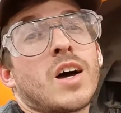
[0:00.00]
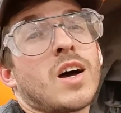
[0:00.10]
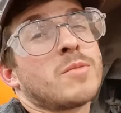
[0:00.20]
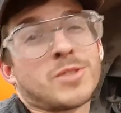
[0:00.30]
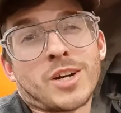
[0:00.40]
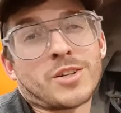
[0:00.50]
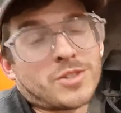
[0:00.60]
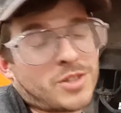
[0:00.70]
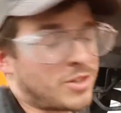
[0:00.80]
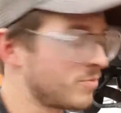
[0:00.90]
I'm tired,
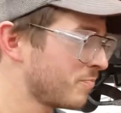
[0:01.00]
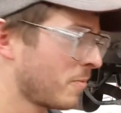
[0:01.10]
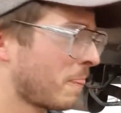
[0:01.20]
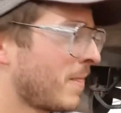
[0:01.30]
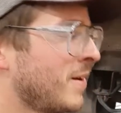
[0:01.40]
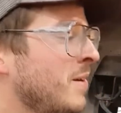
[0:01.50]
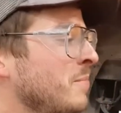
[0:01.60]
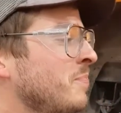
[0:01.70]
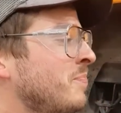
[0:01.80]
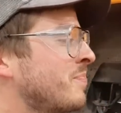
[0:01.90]
so
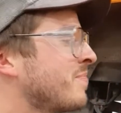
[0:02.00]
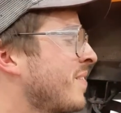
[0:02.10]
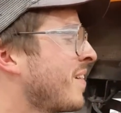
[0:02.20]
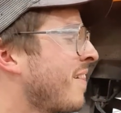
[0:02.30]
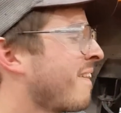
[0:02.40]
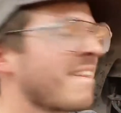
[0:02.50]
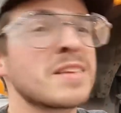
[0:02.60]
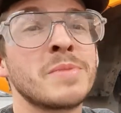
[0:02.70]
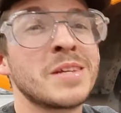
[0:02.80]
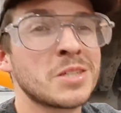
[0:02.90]
that's
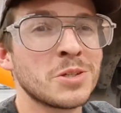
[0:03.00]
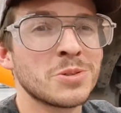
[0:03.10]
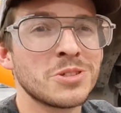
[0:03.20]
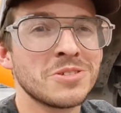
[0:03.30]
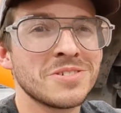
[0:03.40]
my excuse.